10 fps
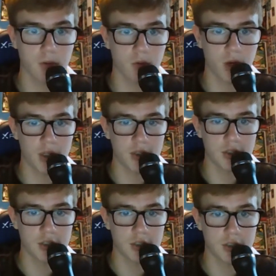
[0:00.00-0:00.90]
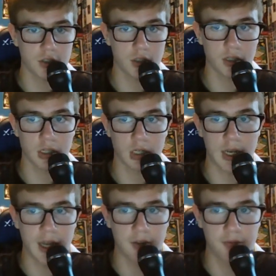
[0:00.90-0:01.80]
which
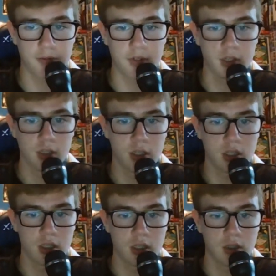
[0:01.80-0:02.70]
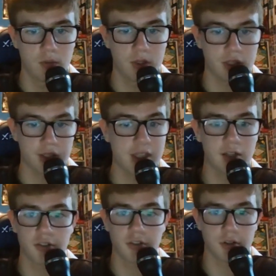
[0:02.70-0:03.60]
I
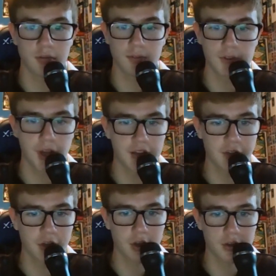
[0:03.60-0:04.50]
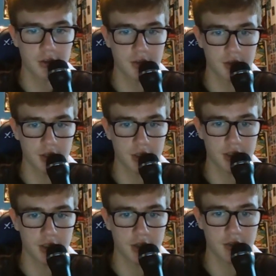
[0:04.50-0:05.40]
did a few days ago.
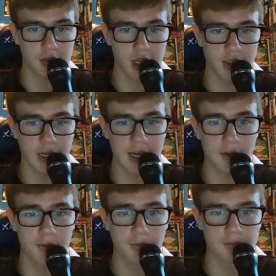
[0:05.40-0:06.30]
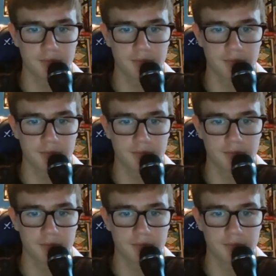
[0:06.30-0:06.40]
You can go check that out.